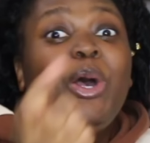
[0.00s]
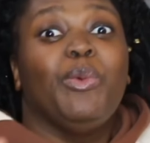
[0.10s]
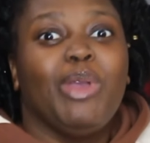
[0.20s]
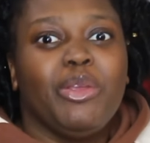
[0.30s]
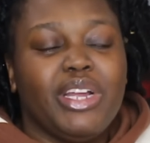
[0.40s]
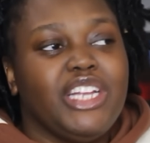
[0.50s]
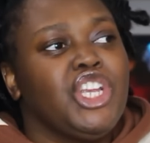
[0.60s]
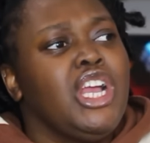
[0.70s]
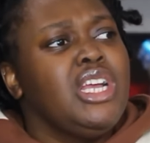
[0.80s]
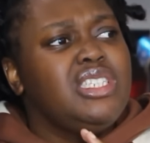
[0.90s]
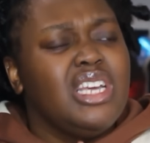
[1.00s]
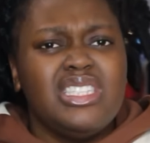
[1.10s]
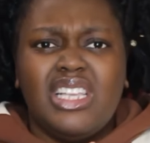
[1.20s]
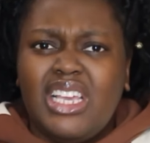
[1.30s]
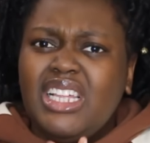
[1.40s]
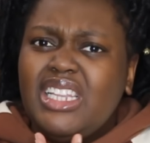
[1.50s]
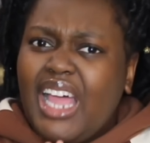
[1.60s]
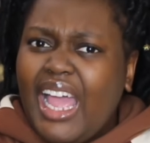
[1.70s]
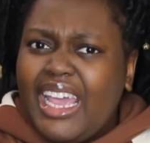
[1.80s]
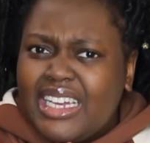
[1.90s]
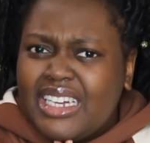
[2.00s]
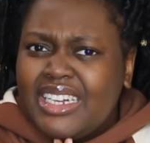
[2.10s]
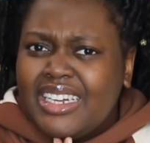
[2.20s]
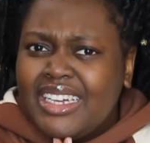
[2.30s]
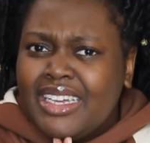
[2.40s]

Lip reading: We reach. Does he like